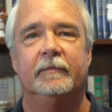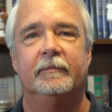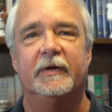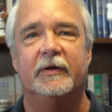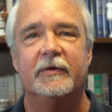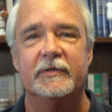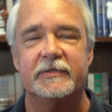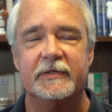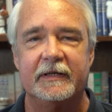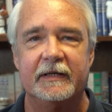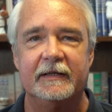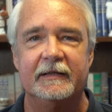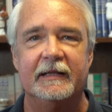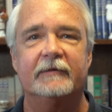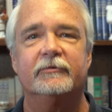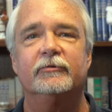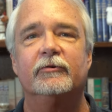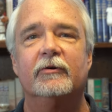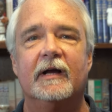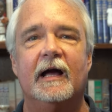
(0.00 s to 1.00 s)
Because in the
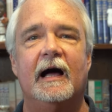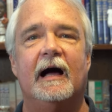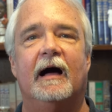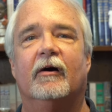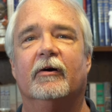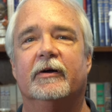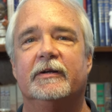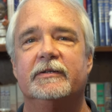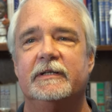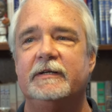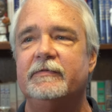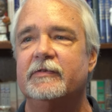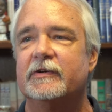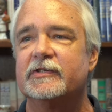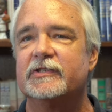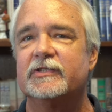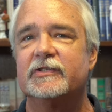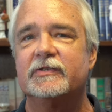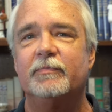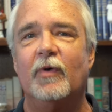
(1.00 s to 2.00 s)
Electoral College, even
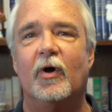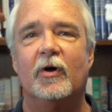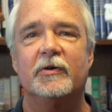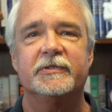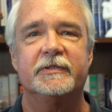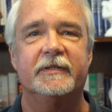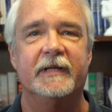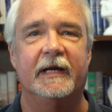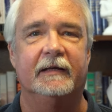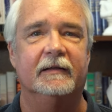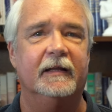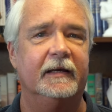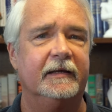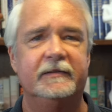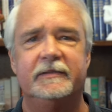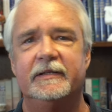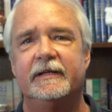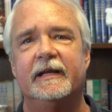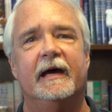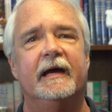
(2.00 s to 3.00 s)
a small state,
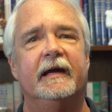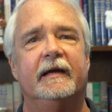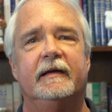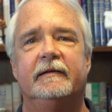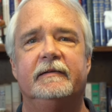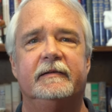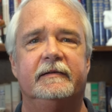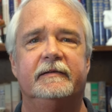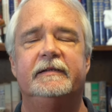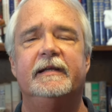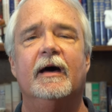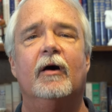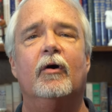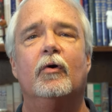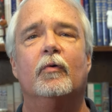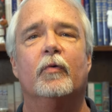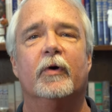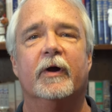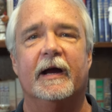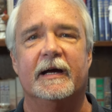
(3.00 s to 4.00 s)
like today,
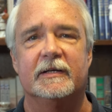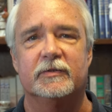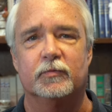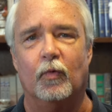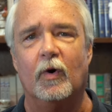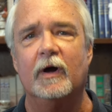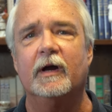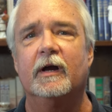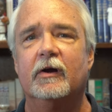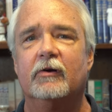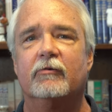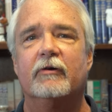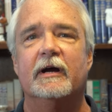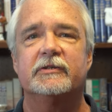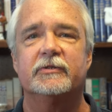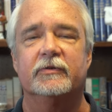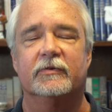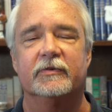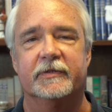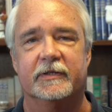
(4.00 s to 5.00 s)
Delaware has one
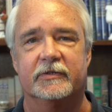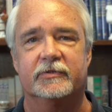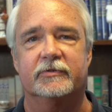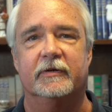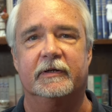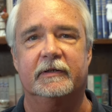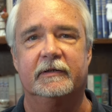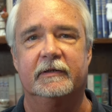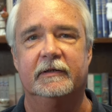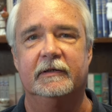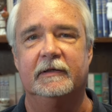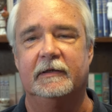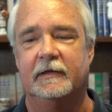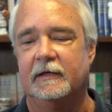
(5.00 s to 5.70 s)
congressional district,